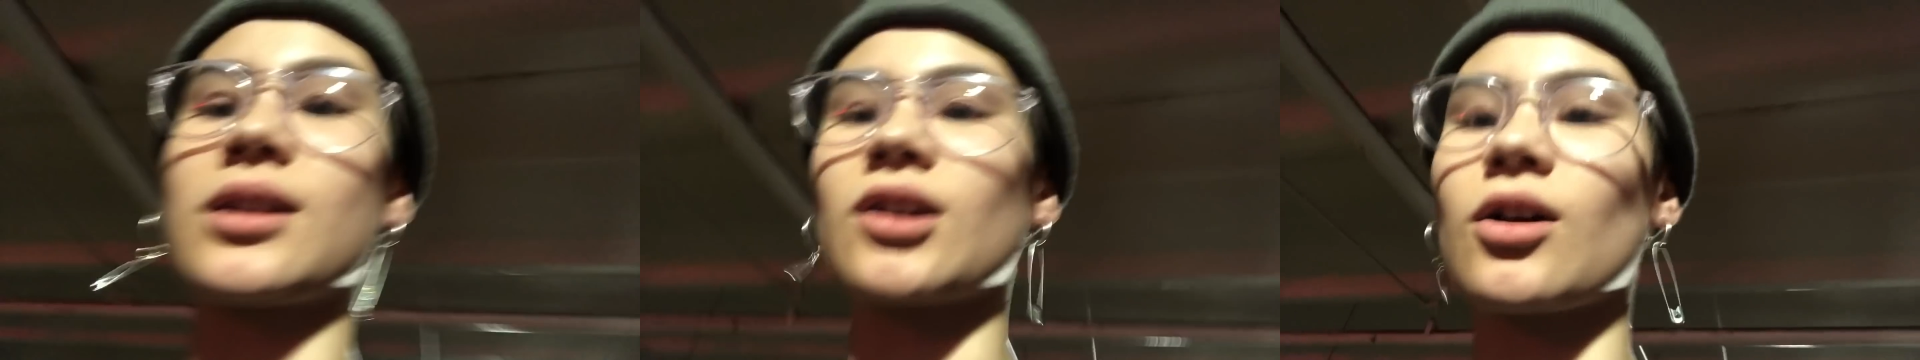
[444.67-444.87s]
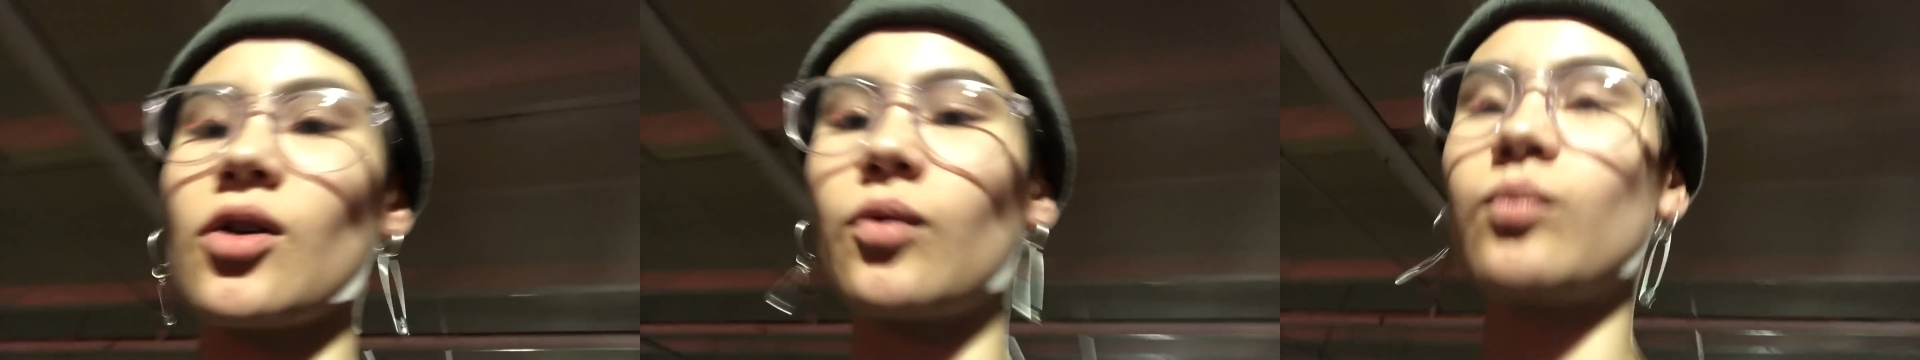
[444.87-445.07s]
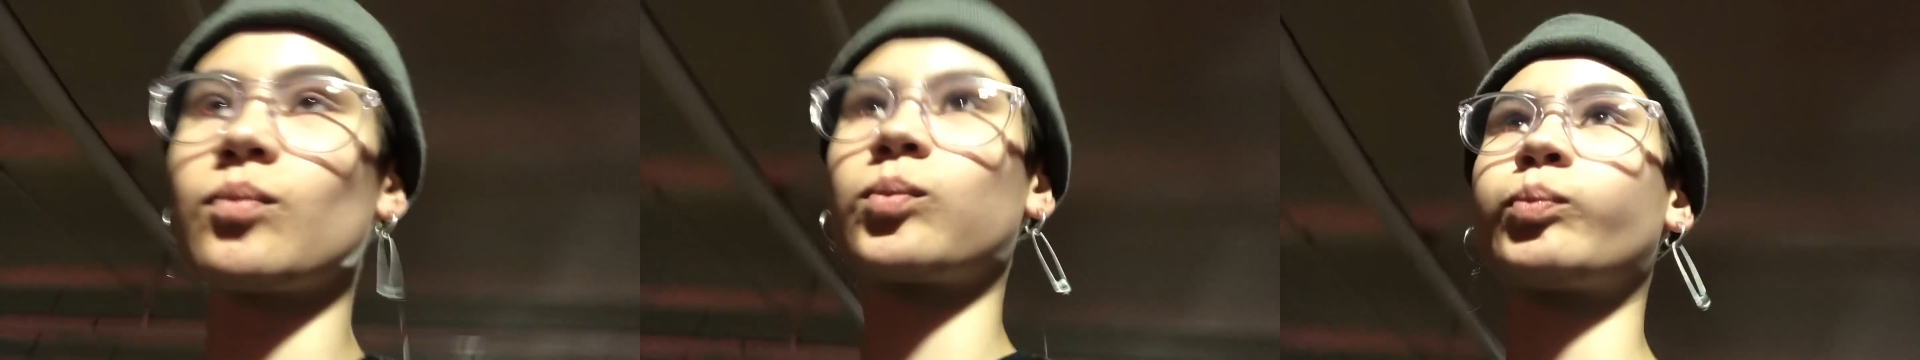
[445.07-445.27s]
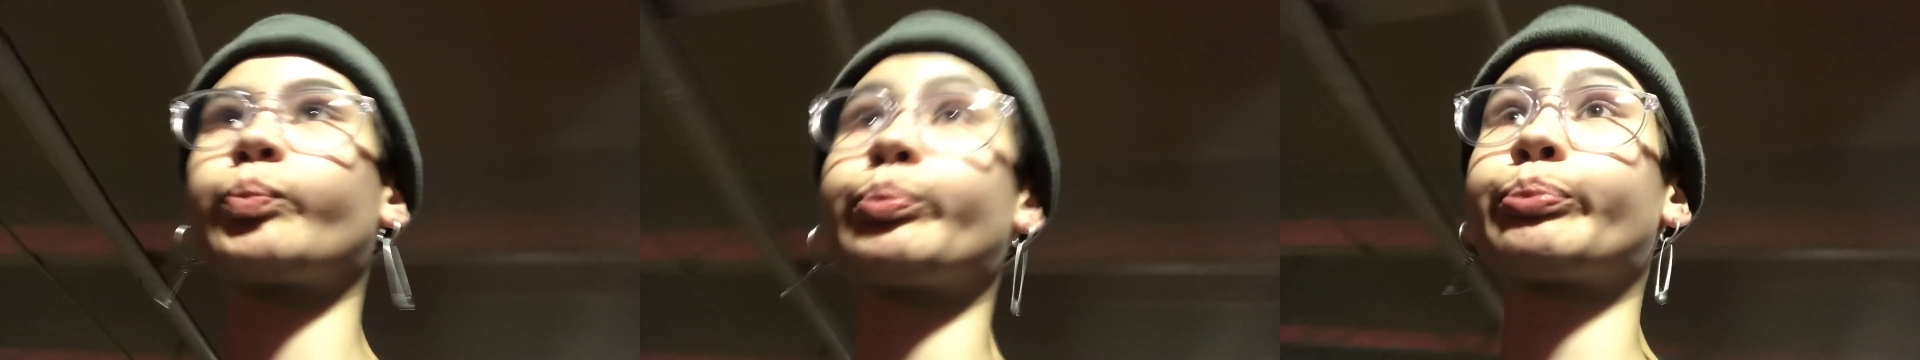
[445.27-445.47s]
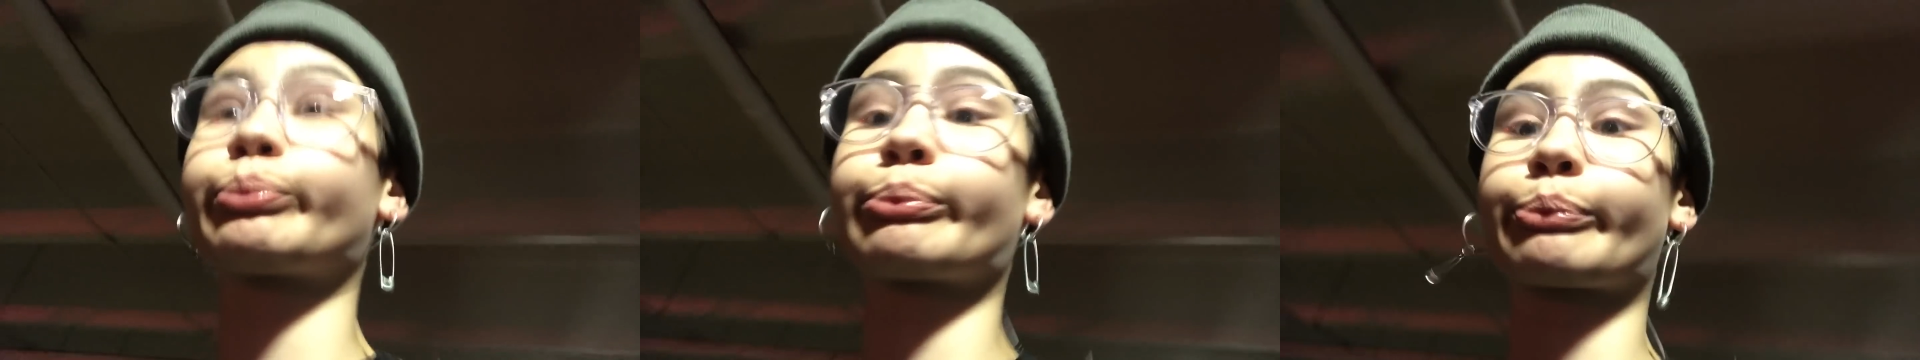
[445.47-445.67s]
so
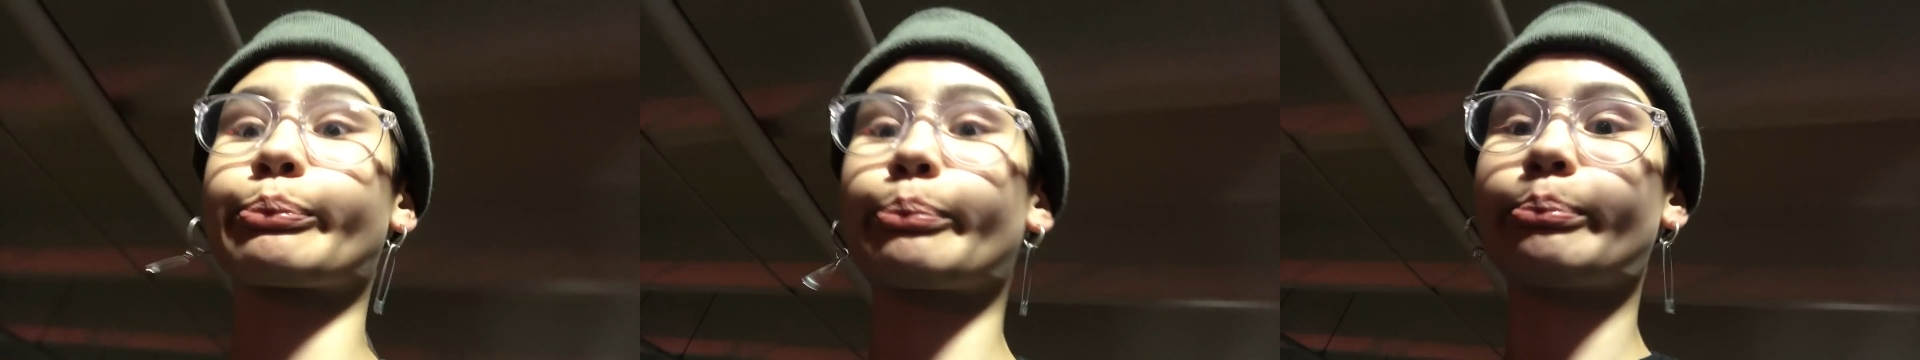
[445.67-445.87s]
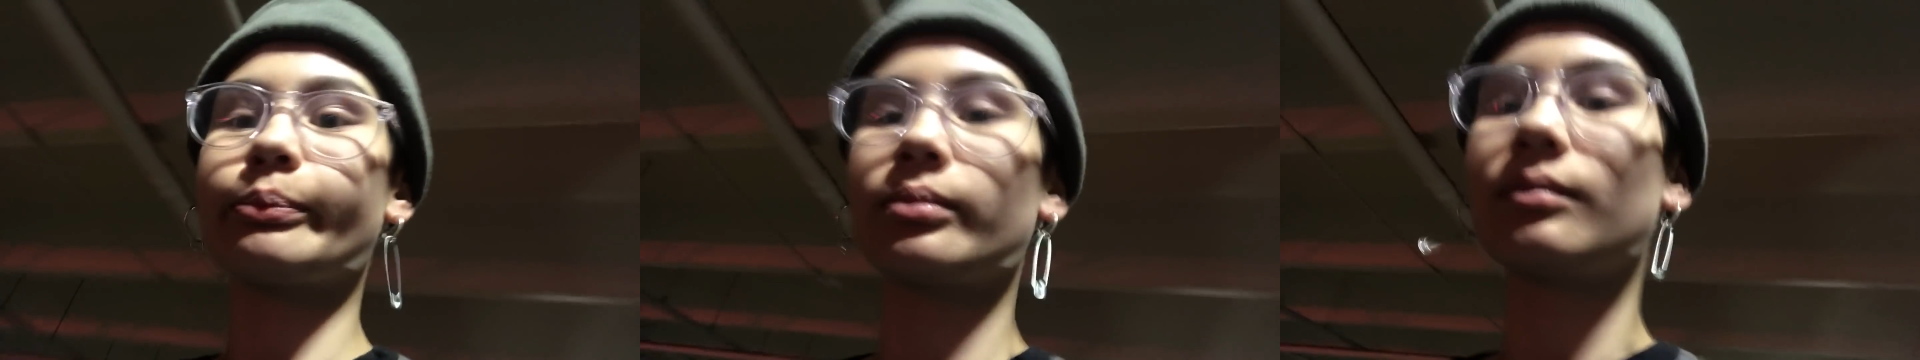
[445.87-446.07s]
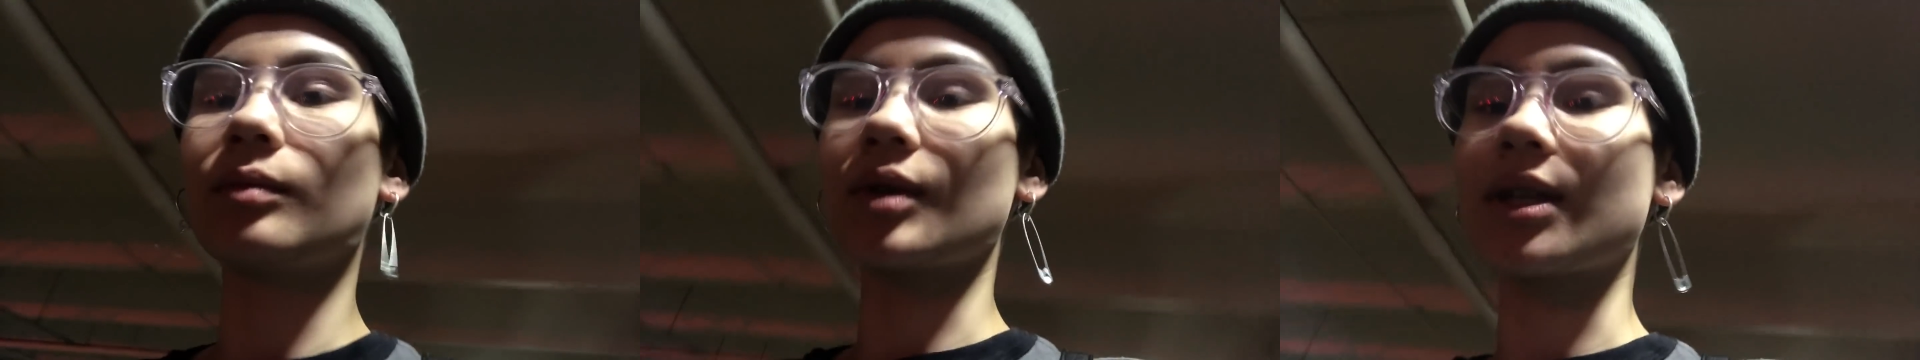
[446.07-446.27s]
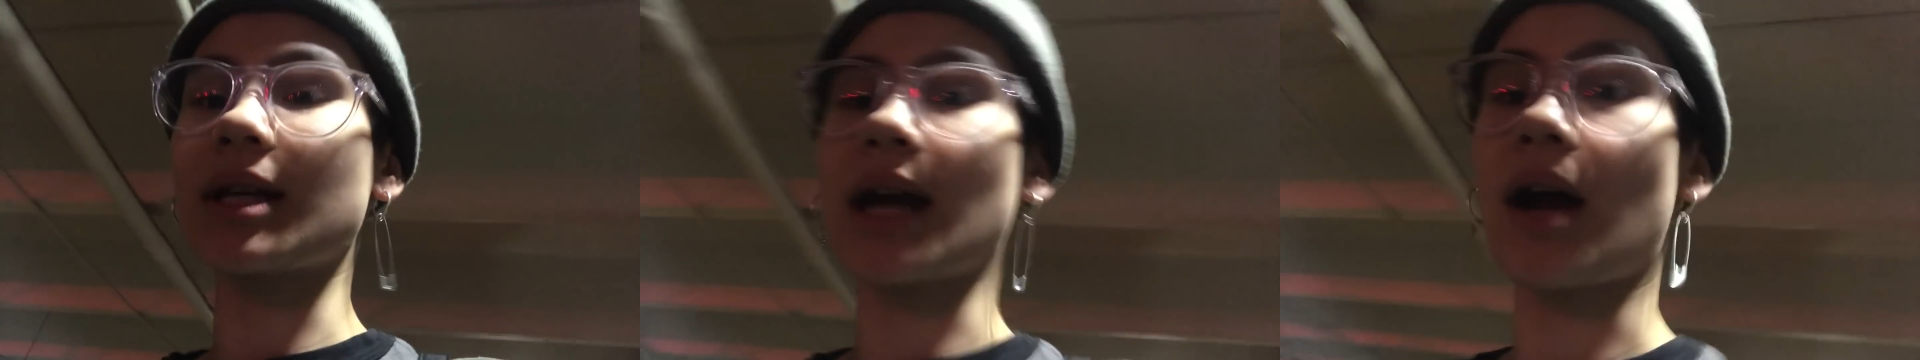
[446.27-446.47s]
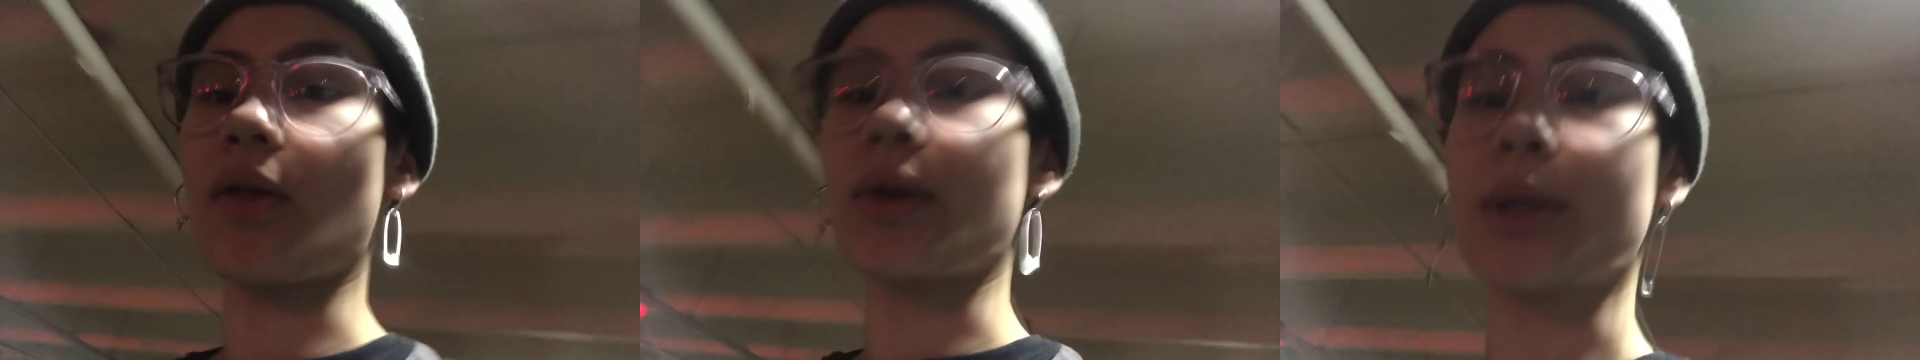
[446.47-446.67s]

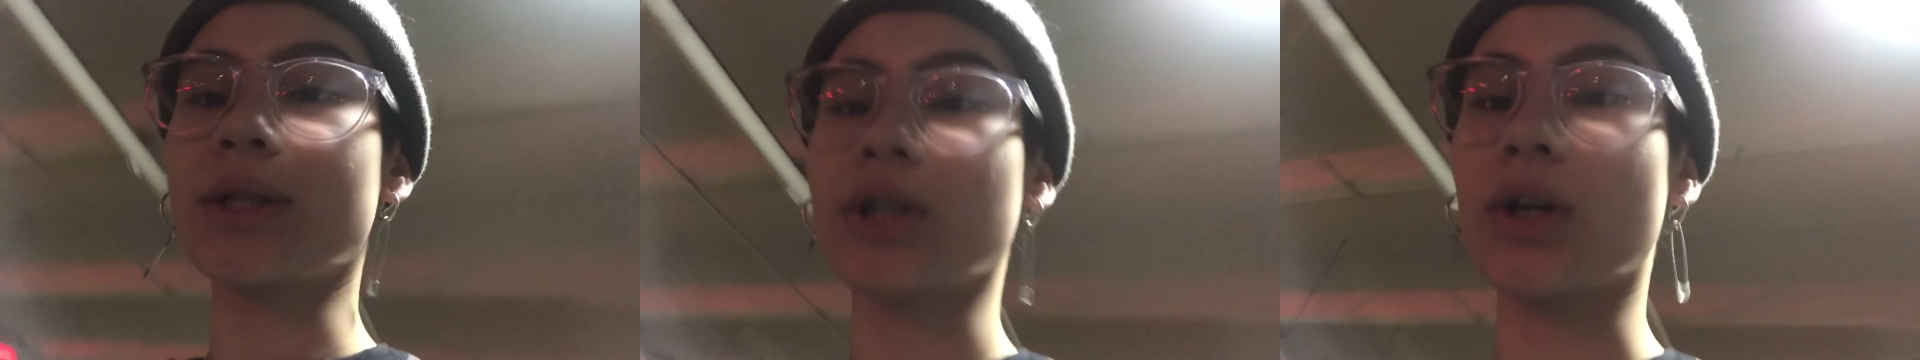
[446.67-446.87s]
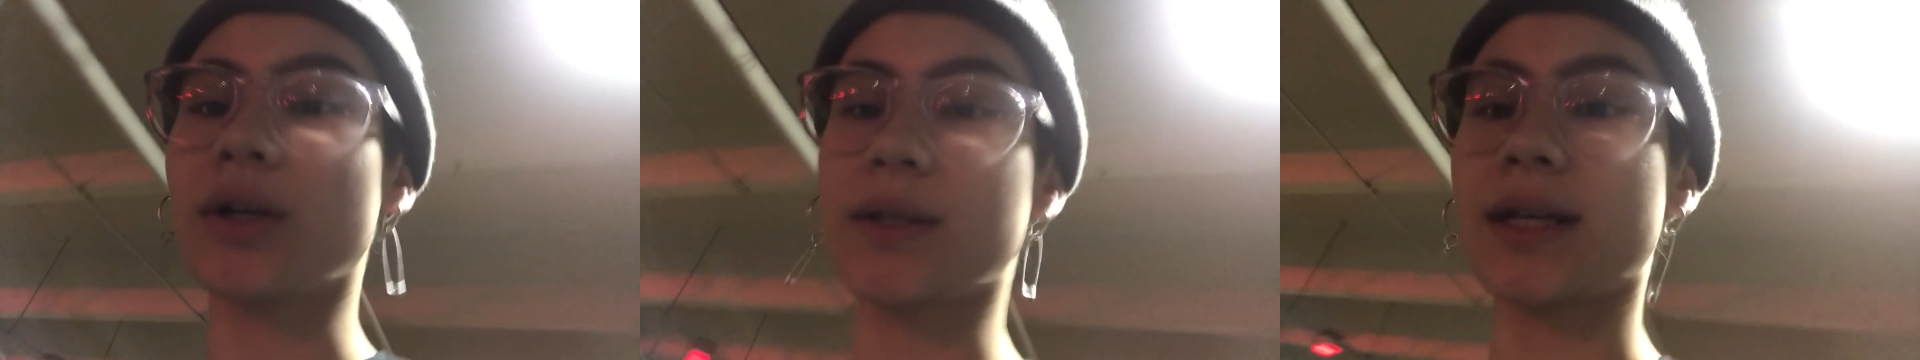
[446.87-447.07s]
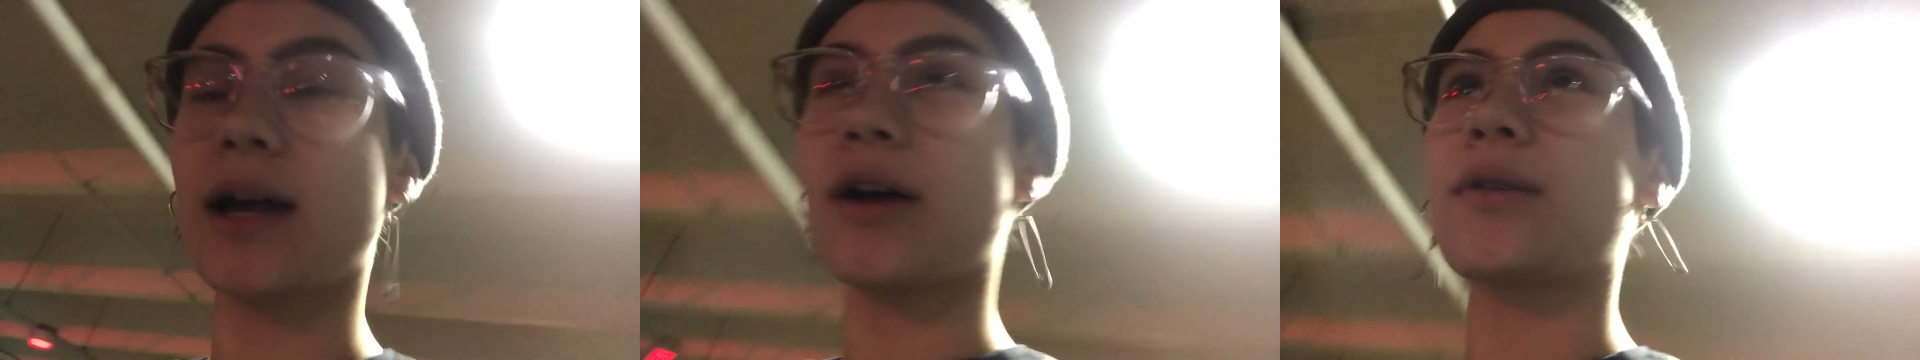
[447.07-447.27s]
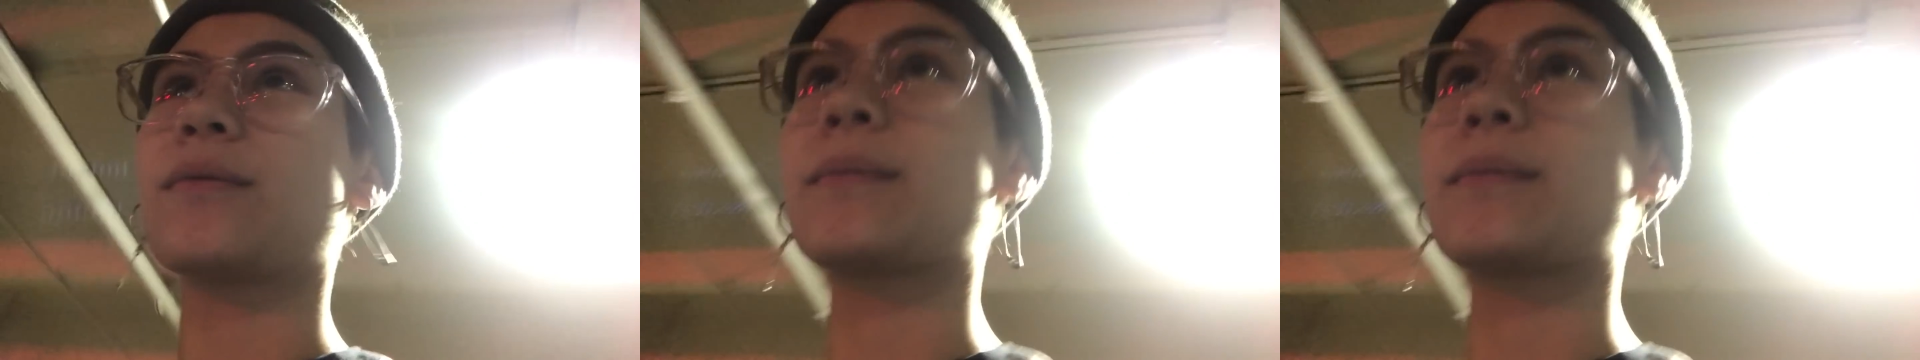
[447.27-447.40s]
see how this turns out.